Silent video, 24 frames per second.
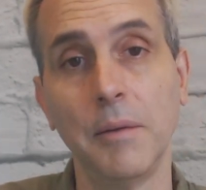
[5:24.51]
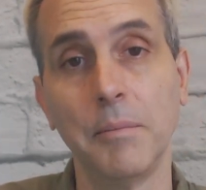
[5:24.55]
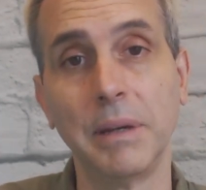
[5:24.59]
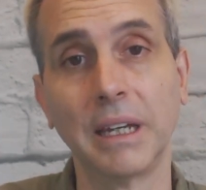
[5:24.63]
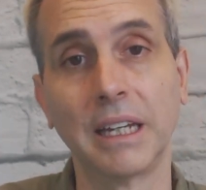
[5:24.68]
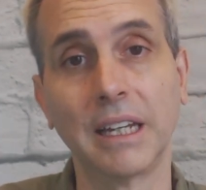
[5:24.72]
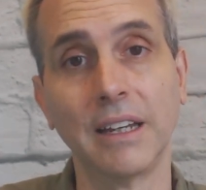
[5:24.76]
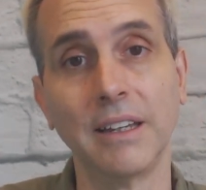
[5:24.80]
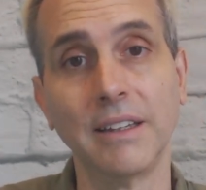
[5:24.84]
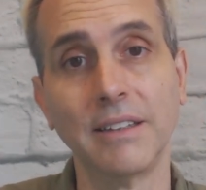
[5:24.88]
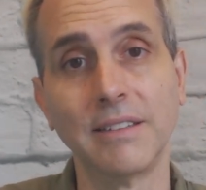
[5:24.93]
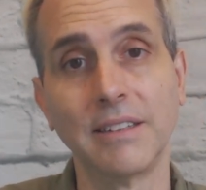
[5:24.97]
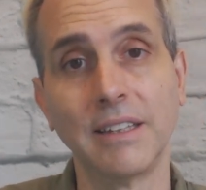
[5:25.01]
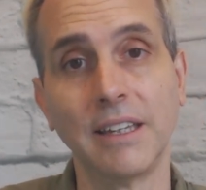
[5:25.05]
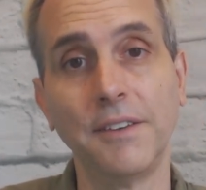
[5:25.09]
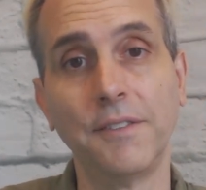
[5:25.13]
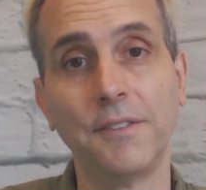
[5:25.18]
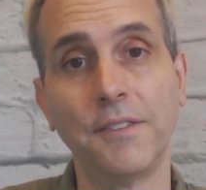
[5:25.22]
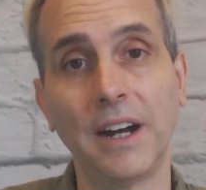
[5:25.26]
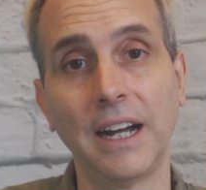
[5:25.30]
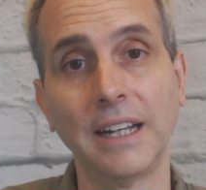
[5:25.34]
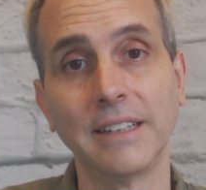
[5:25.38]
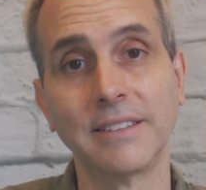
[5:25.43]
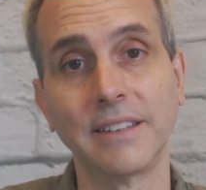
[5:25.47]
because he
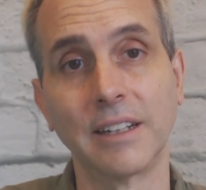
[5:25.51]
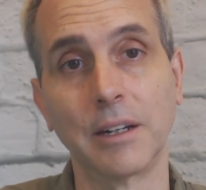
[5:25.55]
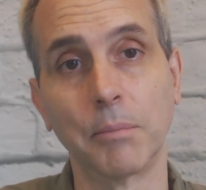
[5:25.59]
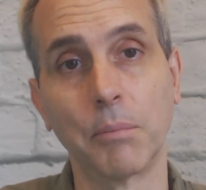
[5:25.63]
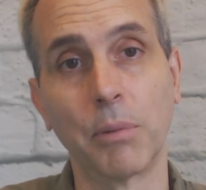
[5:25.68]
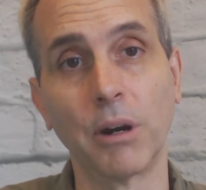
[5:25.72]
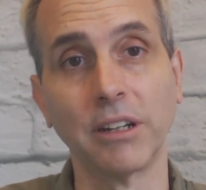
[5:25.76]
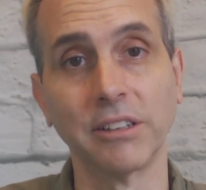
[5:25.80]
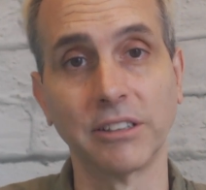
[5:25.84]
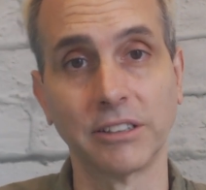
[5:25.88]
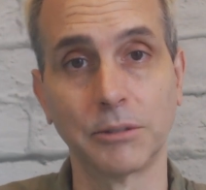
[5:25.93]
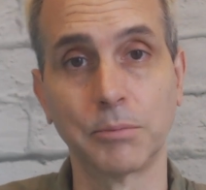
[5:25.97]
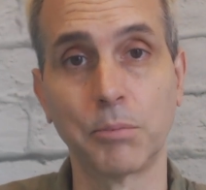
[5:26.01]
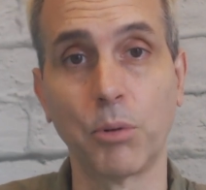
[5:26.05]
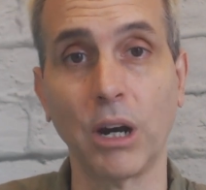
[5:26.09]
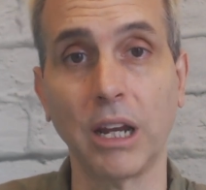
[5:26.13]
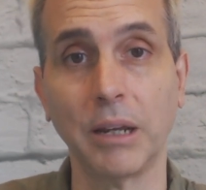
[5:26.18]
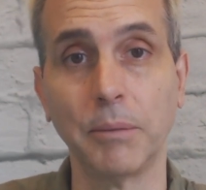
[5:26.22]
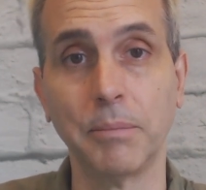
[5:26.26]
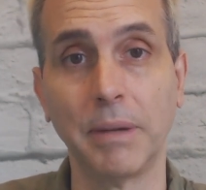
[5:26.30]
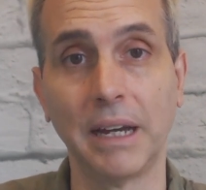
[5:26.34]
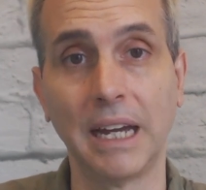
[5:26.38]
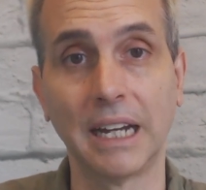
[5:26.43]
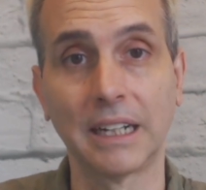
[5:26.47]
finds that it brings his
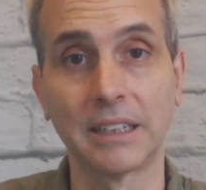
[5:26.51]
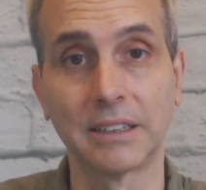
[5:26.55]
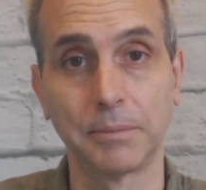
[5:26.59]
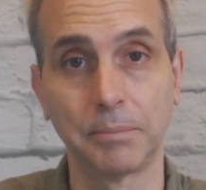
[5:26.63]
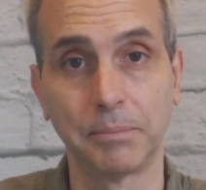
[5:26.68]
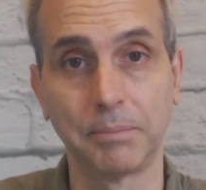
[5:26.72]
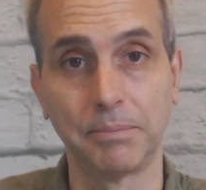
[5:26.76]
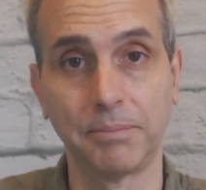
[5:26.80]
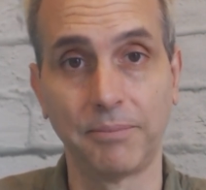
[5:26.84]
brain back